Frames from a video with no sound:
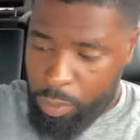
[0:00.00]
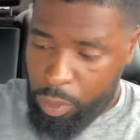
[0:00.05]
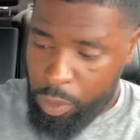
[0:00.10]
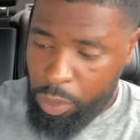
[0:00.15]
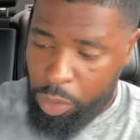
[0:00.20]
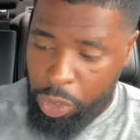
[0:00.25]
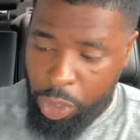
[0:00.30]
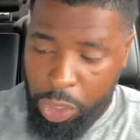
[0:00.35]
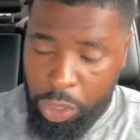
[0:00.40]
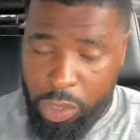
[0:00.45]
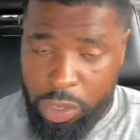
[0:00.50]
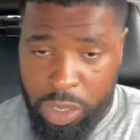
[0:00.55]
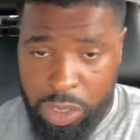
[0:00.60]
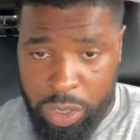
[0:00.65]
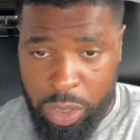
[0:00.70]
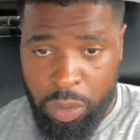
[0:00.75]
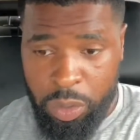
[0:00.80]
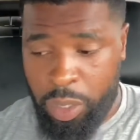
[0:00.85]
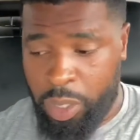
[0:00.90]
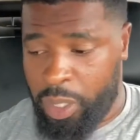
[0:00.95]
you can use a
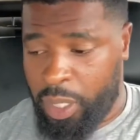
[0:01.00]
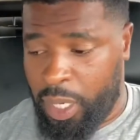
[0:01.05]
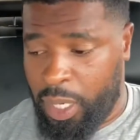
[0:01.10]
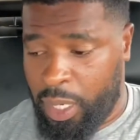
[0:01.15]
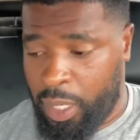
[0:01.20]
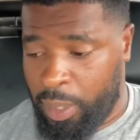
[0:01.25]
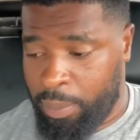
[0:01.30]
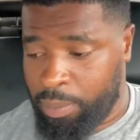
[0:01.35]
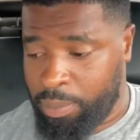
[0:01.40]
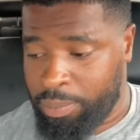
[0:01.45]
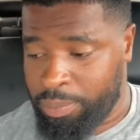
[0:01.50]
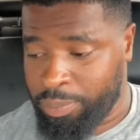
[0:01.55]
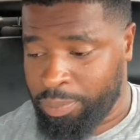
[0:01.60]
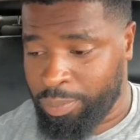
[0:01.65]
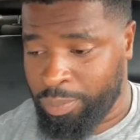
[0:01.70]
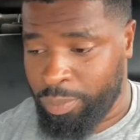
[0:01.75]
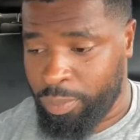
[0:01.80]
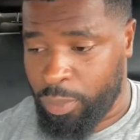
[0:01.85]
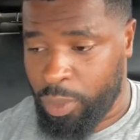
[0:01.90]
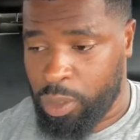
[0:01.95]
tuner knob
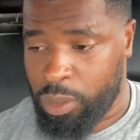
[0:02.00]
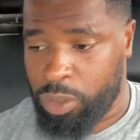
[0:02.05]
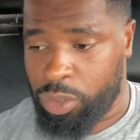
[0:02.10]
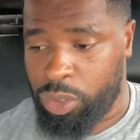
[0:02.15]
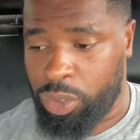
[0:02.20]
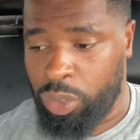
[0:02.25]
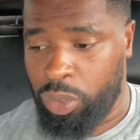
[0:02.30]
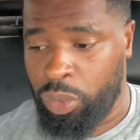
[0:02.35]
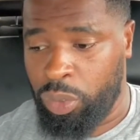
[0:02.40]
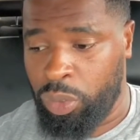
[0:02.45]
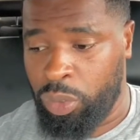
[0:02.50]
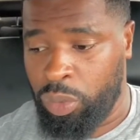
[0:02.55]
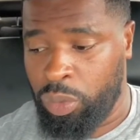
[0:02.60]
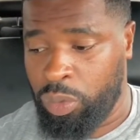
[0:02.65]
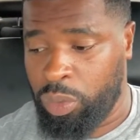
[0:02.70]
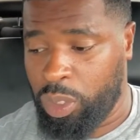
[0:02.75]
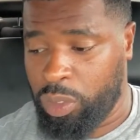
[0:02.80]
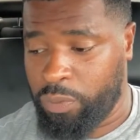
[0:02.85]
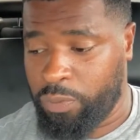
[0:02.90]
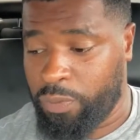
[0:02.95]
to
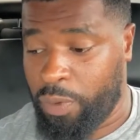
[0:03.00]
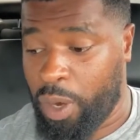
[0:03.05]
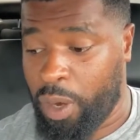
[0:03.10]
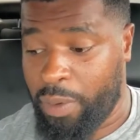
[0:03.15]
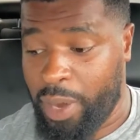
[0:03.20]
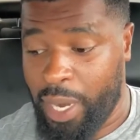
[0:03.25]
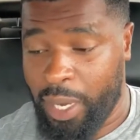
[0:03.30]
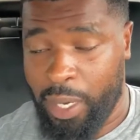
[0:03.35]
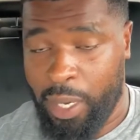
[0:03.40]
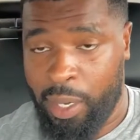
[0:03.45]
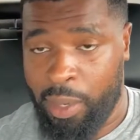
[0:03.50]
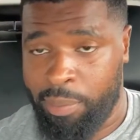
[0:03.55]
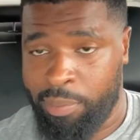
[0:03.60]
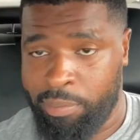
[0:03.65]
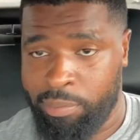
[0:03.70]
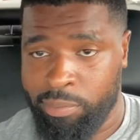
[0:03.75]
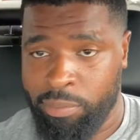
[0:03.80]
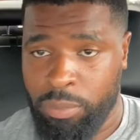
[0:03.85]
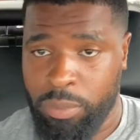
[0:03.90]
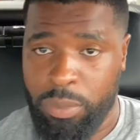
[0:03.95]
the far right knob
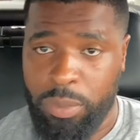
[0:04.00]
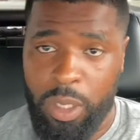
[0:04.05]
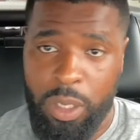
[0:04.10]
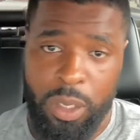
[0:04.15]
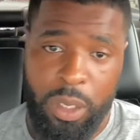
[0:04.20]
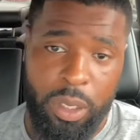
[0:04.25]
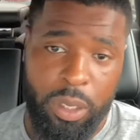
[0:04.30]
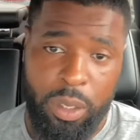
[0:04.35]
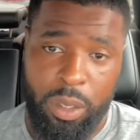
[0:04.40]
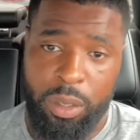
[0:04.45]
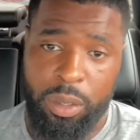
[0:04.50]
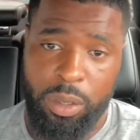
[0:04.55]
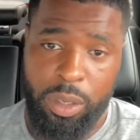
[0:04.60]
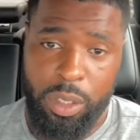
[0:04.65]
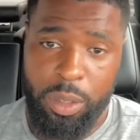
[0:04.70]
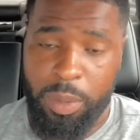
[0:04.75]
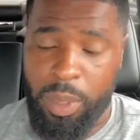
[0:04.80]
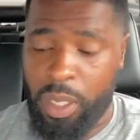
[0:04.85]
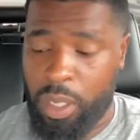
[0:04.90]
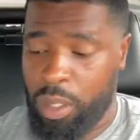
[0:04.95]
on the
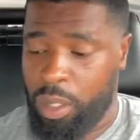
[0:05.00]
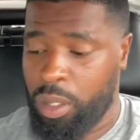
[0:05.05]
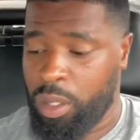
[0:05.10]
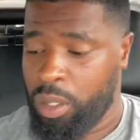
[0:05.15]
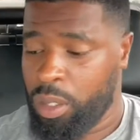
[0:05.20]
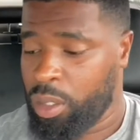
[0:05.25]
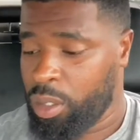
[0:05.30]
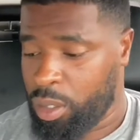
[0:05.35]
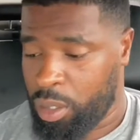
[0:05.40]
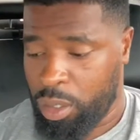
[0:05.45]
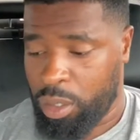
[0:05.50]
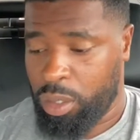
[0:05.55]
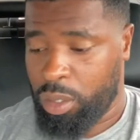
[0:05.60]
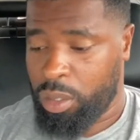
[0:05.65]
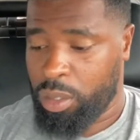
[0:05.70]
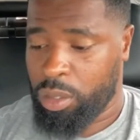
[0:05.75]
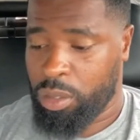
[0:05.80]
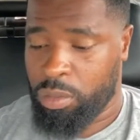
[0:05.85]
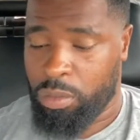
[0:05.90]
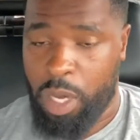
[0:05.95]
display,
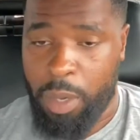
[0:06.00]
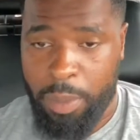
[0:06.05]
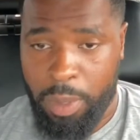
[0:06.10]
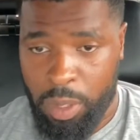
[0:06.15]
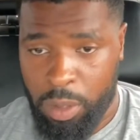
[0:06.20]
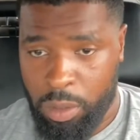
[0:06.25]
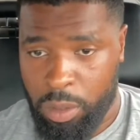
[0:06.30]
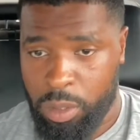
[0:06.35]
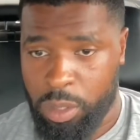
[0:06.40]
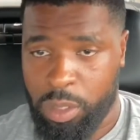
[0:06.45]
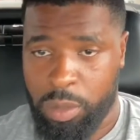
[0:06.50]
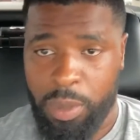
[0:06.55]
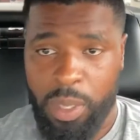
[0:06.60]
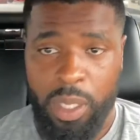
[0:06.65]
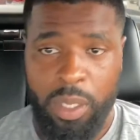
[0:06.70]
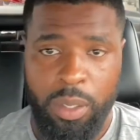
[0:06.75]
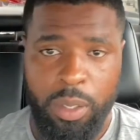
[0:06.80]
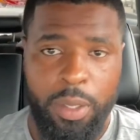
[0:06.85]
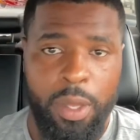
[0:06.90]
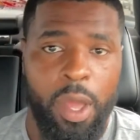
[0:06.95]
right below the
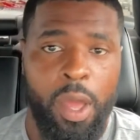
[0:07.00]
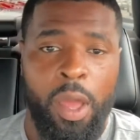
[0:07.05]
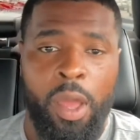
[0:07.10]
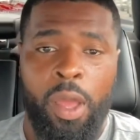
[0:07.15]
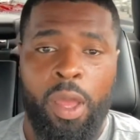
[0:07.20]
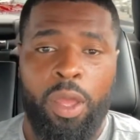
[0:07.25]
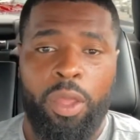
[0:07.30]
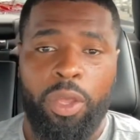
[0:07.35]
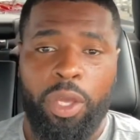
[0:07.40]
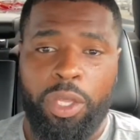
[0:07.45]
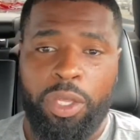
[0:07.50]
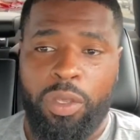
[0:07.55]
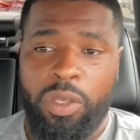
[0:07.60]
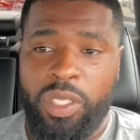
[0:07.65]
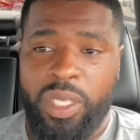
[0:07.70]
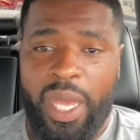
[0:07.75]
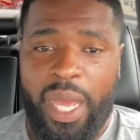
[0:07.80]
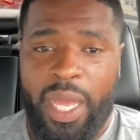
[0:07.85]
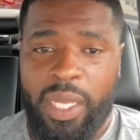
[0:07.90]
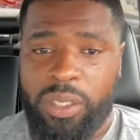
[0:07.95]
display. You can
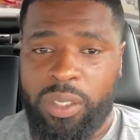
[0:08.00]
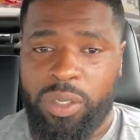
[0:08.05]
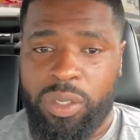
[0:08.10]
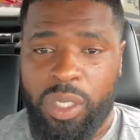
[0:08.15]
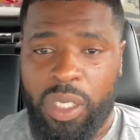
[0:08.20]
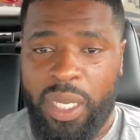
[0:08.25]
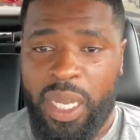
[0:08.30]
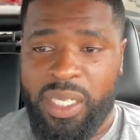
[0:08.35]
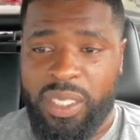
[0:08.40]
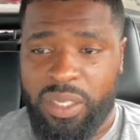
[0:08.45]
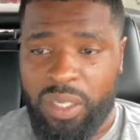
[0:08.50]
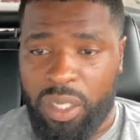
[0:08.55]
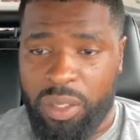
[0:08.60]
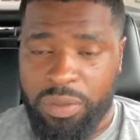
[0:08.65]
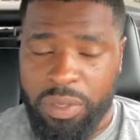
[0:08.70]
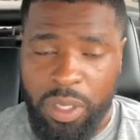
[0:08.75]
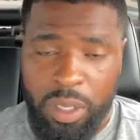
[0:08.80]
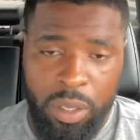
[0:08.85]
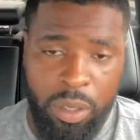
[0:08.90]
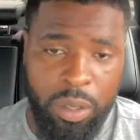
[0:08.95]
use that to select stuff.
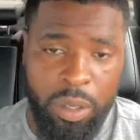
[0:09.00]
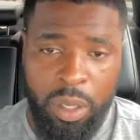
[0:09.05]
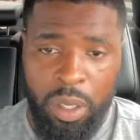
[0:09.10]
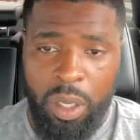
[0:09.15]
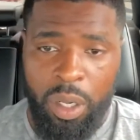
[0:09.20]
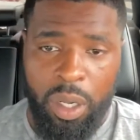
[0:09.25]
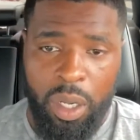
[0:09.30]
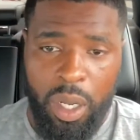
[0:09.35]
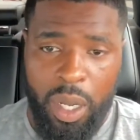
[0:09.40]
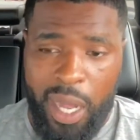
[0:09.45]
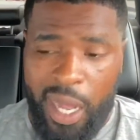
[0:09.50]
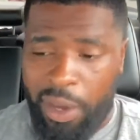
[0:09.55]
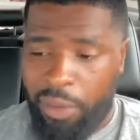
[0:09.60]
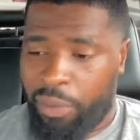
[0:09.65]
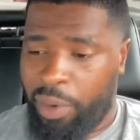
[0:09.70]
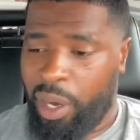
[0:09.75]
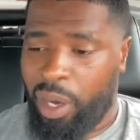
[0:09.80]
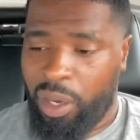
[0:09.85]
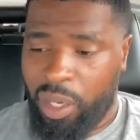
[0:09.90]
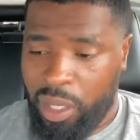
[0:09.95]
So I
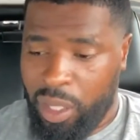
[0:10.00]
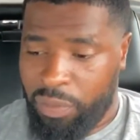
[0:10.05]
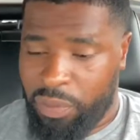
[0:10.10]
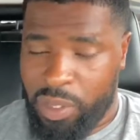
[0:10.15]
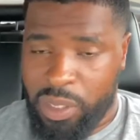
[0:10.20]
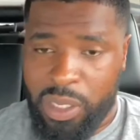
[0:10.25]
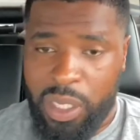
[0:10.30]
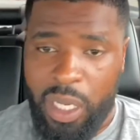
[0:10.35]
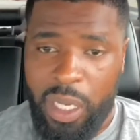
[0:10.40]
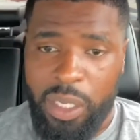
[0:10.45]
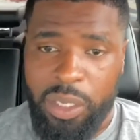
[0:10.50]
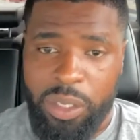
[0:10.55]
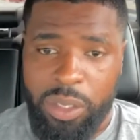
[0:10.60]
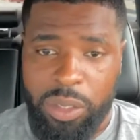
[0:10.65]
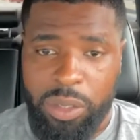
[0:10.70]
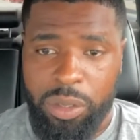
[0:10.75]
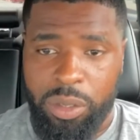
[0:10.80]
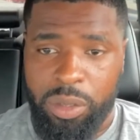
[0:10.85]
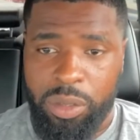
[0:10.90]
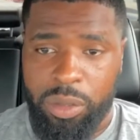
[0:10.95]
rarely even touch
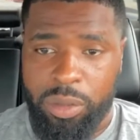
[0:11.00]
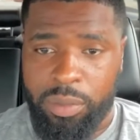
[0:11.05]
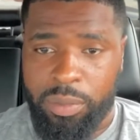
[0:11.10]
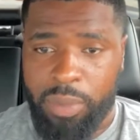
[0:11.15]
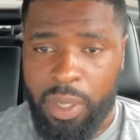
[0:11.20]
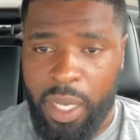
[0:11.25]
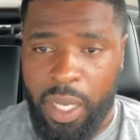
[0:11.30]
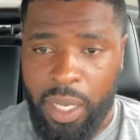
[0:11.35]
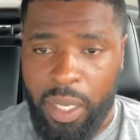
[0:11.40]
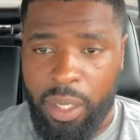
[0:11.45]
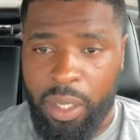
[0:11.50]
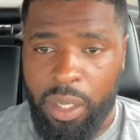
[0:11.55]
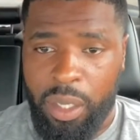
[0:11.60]
my